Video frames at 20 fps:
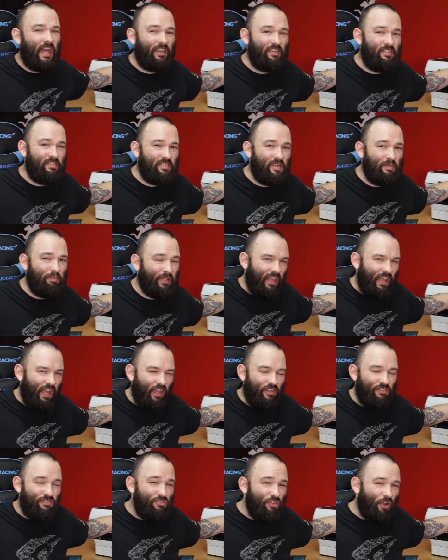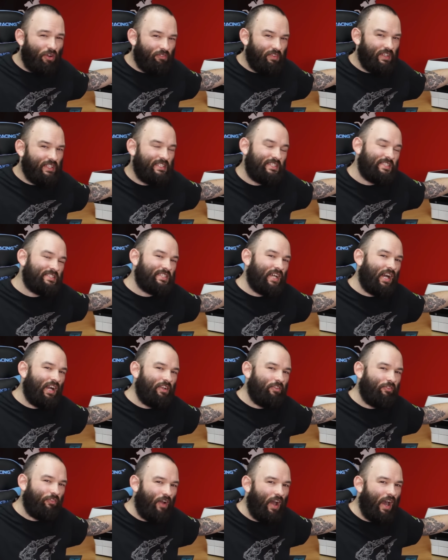is simply, it's not really
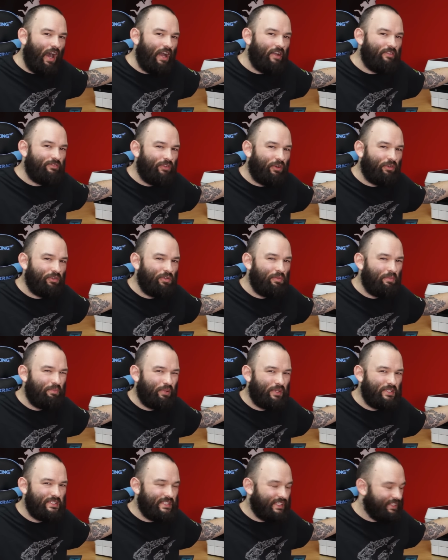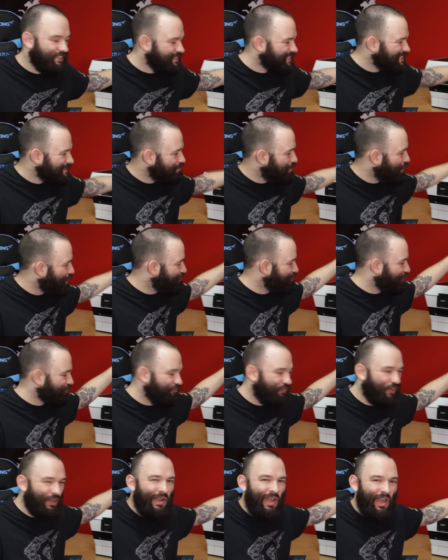designed for high volume printing. This is perfect
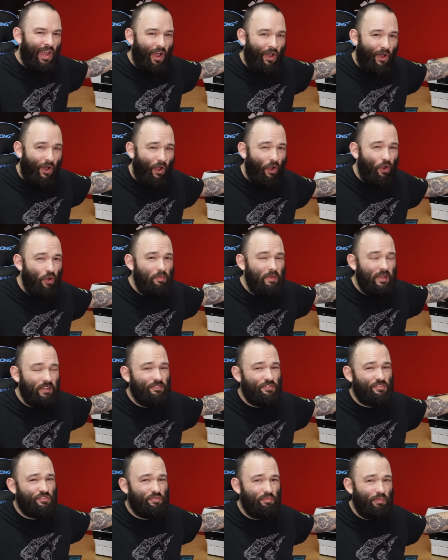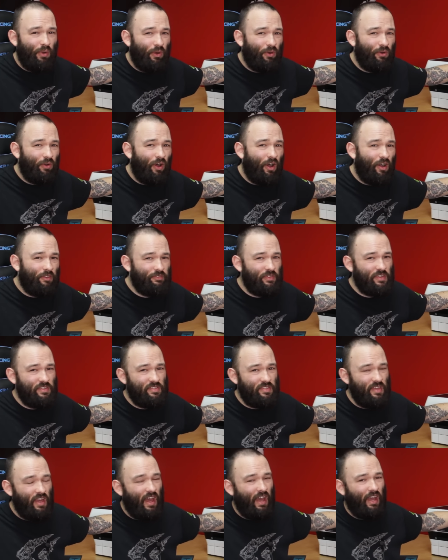for home and small
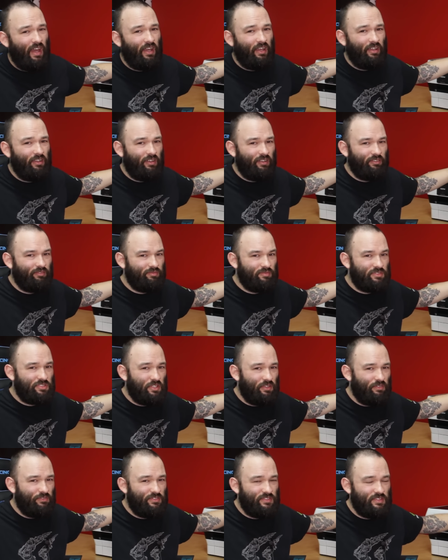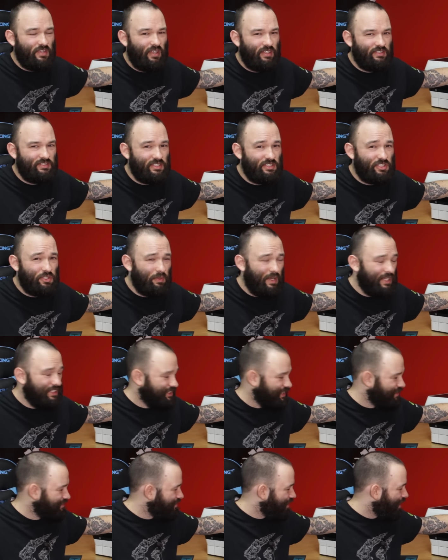office
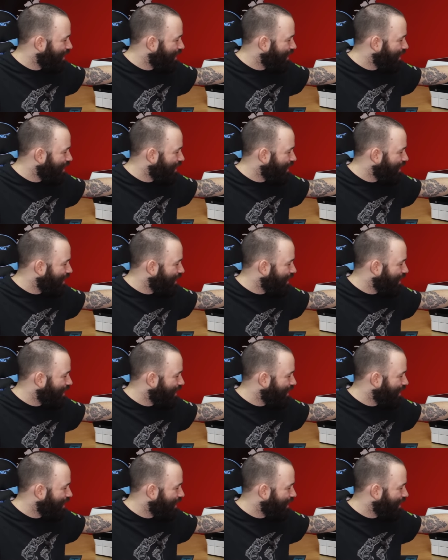situations.